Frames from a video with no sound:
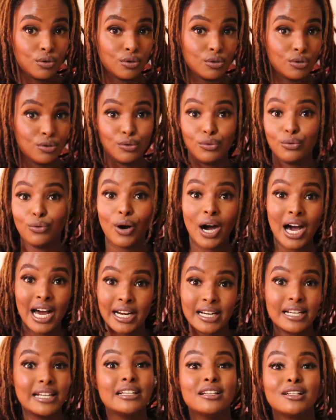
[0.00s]
you are
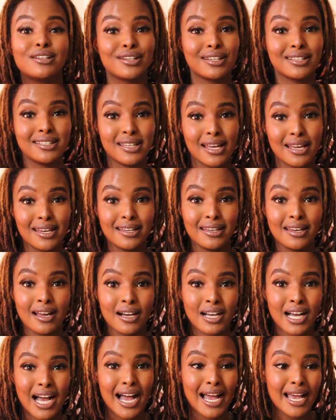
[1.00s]
interested in a
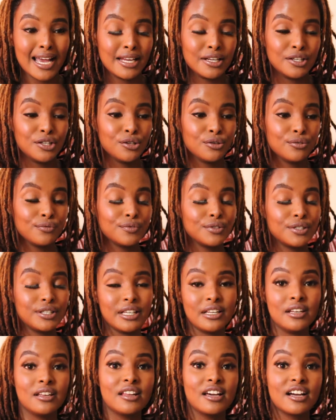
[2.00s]
car, and you've
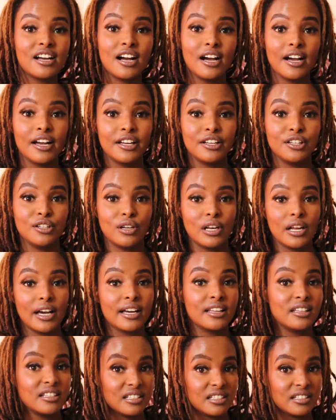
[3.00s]
seen the car, and you're like,
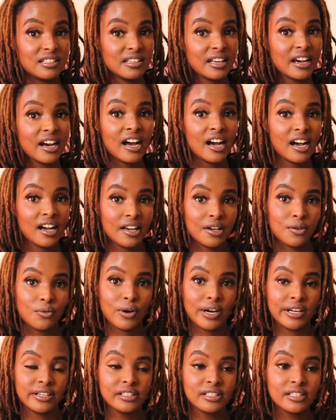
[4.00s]
this is the car I
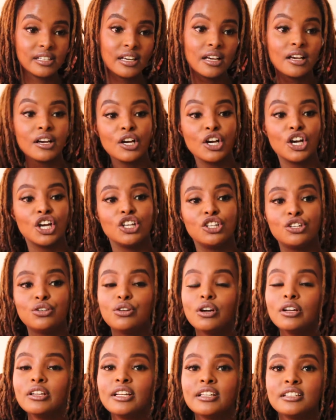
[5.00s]
want, you
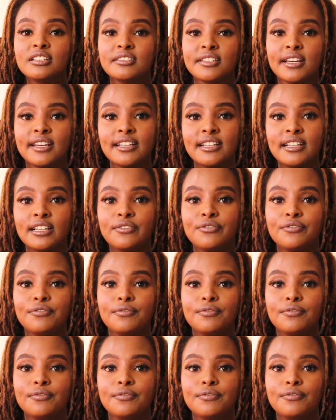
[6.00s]
don't necessarily